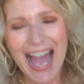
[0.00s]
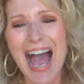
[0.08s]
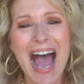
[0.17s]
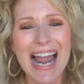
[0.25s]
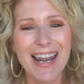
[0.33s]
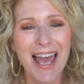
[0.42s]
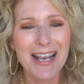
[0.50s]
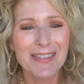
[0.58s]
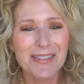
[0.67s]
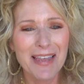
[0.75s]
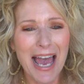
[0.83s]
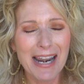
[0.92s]
I like
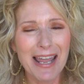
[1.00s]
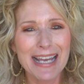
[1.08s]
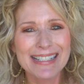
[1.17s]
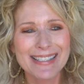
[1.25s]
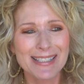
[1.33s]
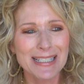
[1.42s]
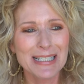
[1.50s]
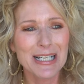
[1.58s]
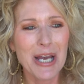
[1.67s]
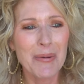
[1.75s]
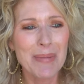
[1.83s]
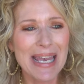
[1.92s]
I like Selena
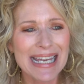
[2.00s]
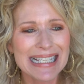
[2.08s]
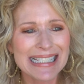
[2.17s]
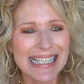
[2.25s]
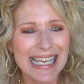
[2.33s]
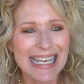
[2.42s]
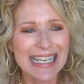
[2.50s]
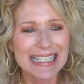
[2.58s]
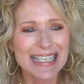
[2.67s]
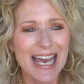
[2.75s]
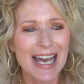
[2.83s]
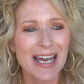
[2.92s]
Gomez
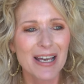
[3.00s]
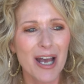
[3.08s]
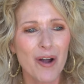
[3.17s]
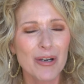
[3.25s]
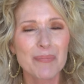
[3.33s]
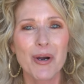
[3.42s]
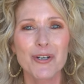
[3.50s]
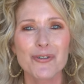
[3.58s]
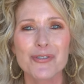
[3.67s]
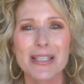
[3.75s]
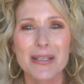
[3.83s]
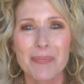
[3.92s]
and uh, Only
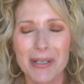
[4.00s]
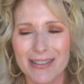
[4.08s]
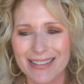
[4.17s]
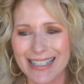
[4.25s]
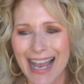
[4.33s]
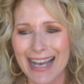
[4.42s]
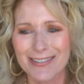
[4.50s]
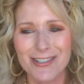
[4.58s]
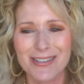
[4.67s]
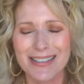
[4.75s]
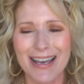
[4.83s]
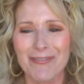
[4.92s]
Murders in the Building. I
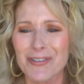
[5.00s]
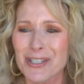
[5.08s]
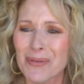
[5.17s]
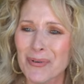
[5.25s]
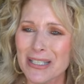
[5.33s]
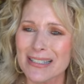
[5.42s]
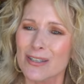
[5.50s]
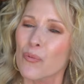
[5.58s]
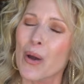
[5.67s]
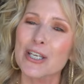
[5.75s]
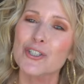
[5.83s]
just for some reason the way